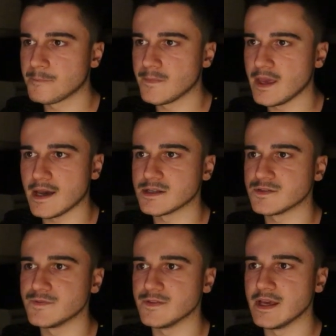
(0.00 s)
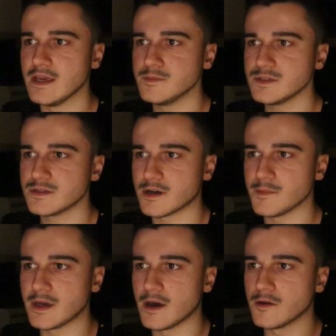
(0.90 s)
He has flames
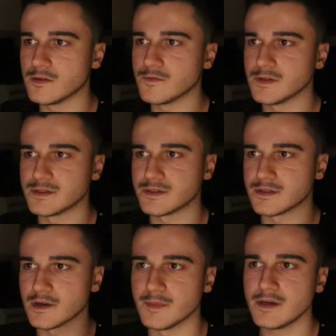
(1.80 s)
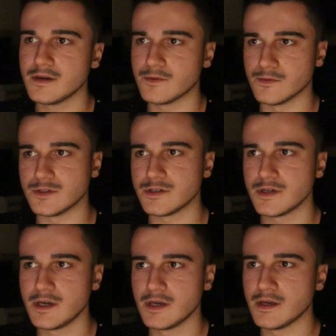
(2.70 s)
coming out of his stomach, which
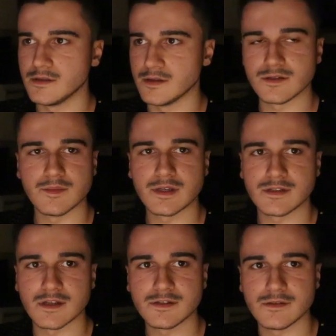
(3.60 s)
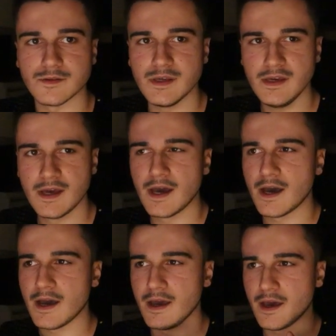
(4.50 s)
doesn't make sense to me.
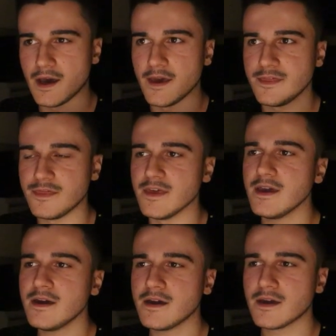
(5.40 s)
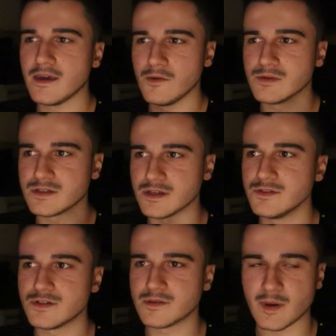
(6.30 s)
I think he was
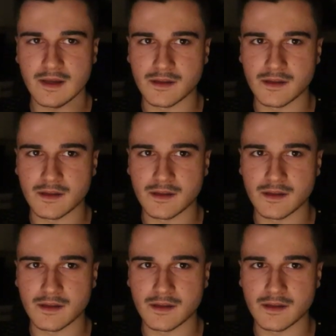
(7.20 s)
injured by a